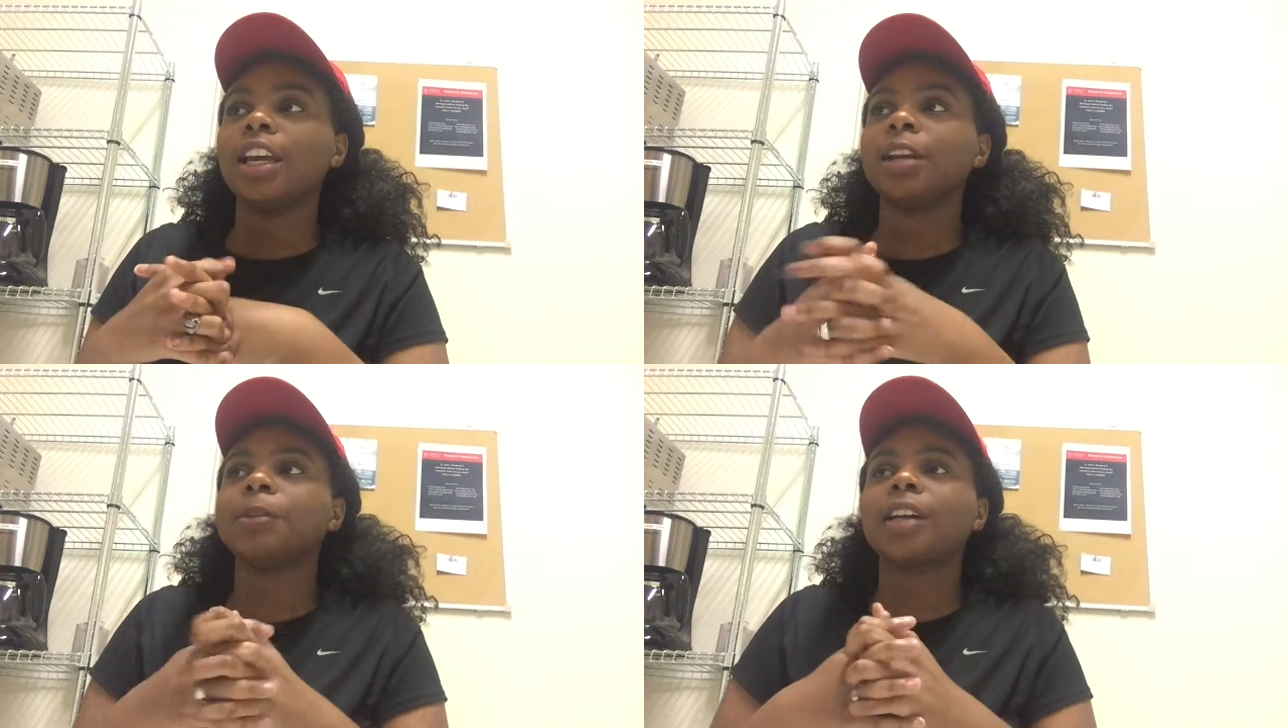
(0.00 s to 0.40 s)

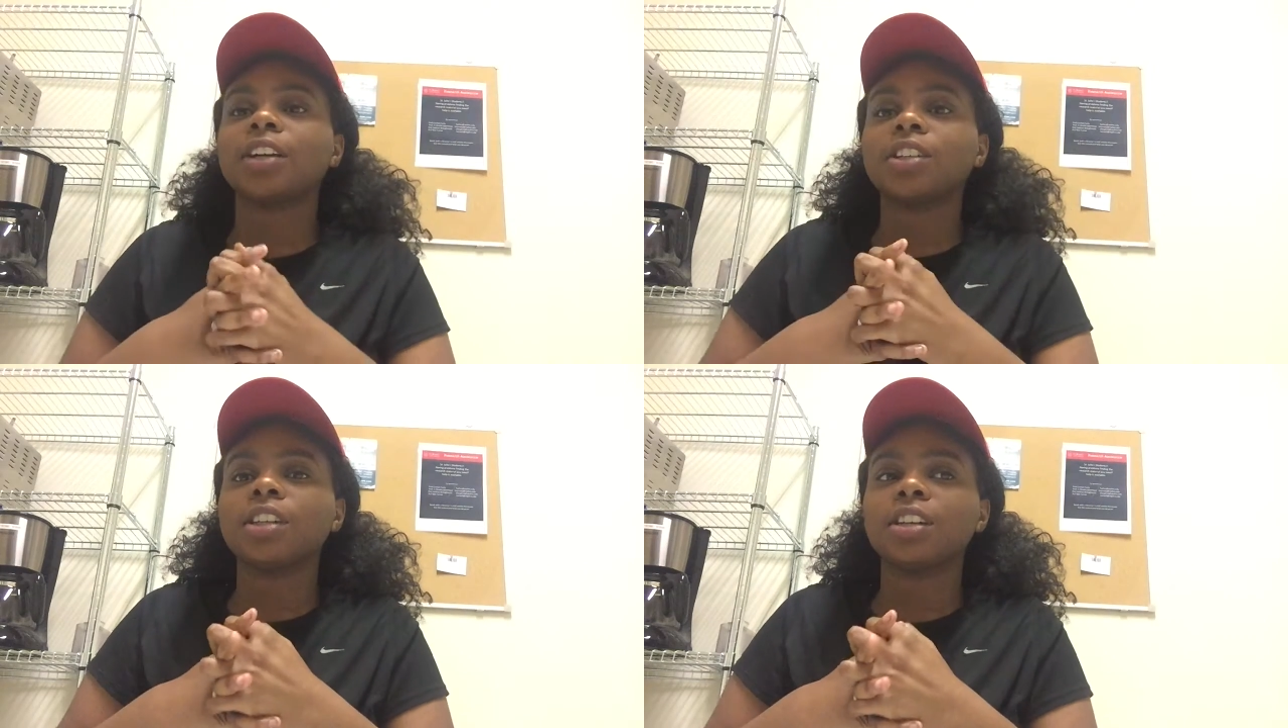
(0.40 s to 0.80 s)
and it was
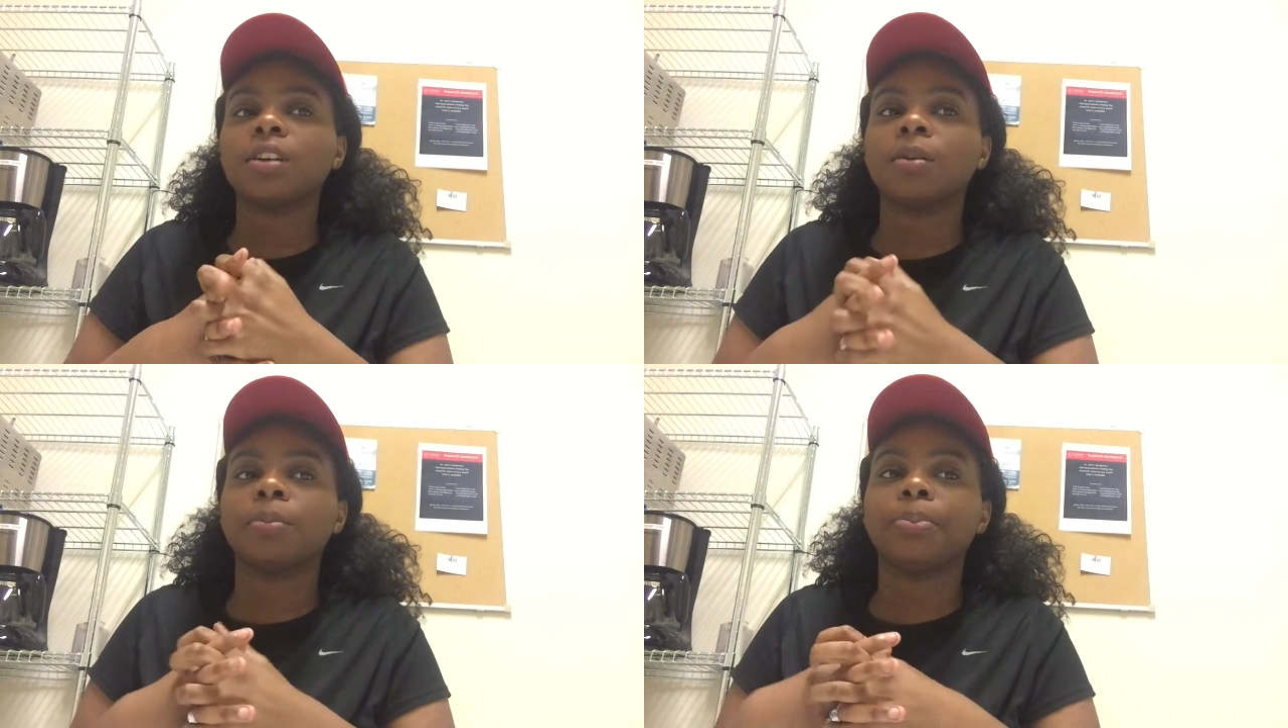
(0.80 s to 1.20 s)
actually
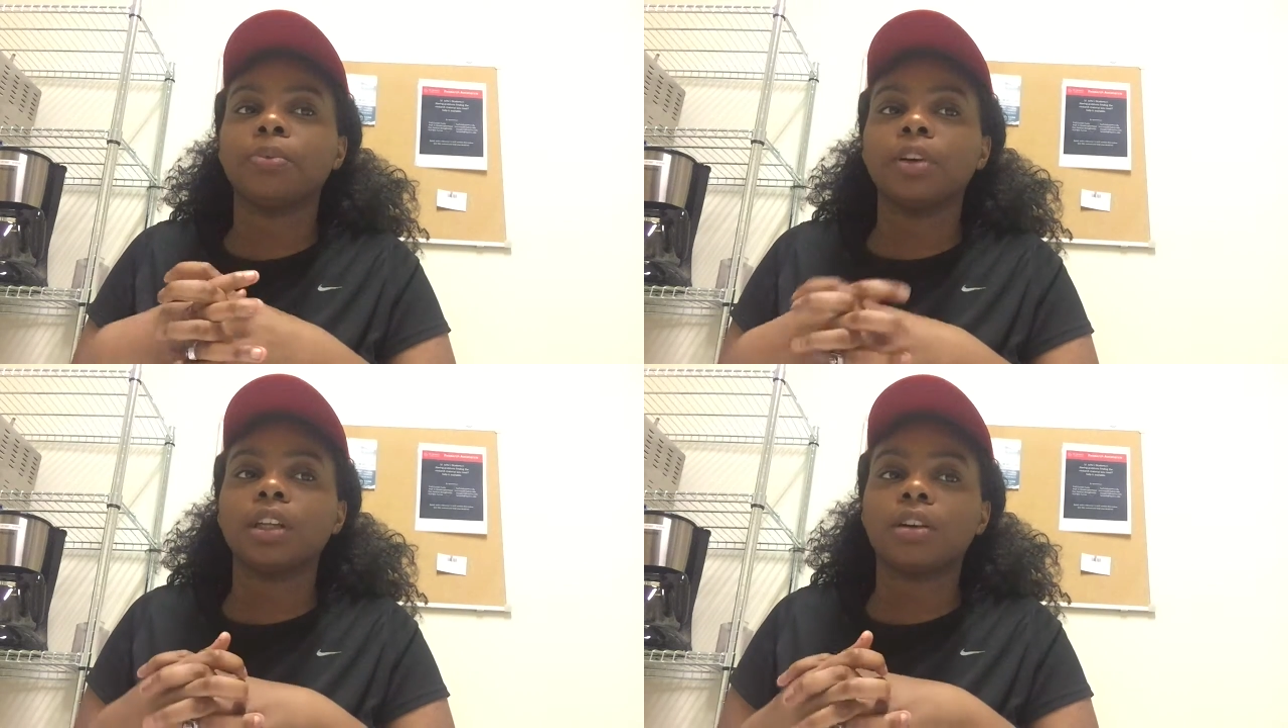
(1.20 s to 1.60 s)
a
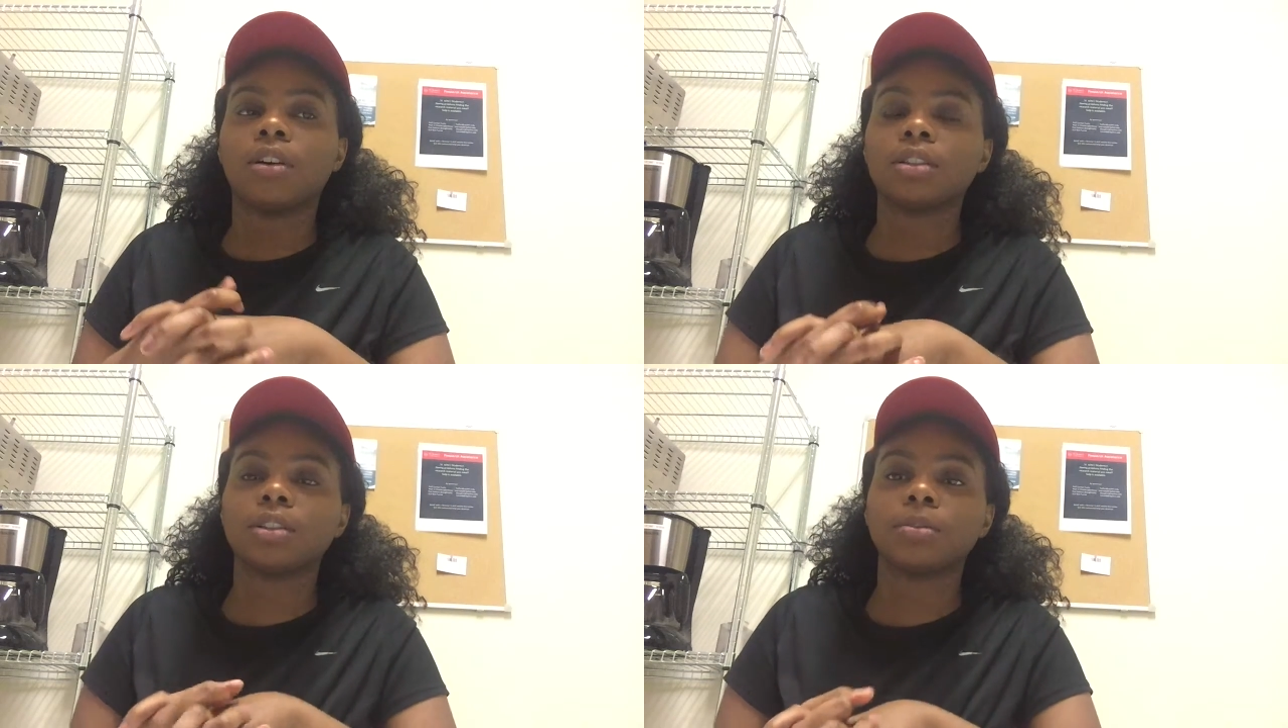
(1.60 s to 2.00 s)
really
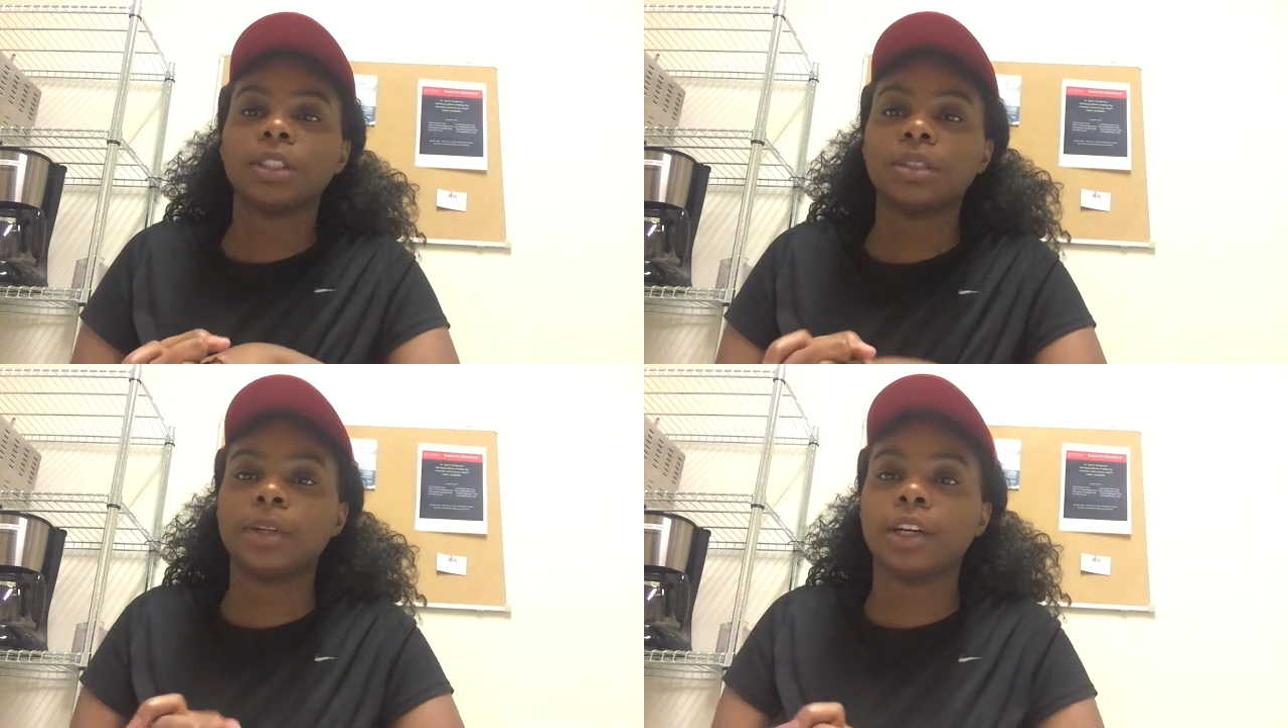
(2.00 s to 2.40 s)
awesome
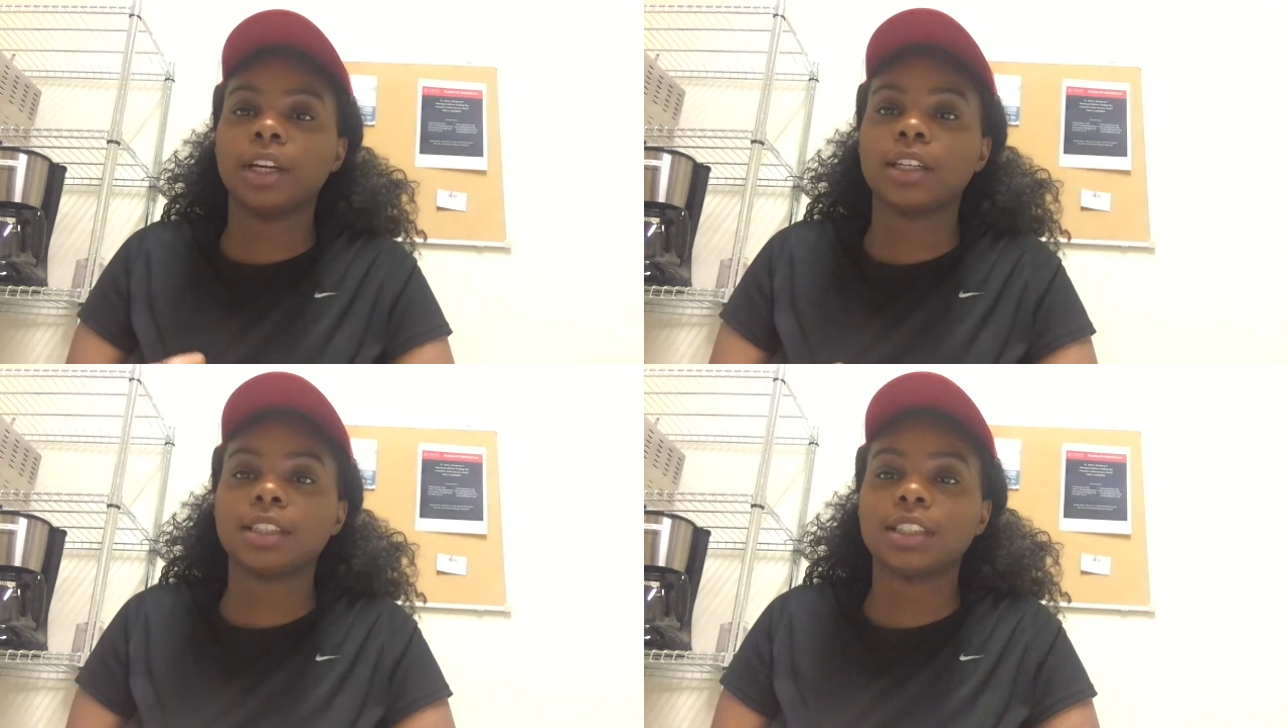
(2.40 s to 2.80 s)
experience.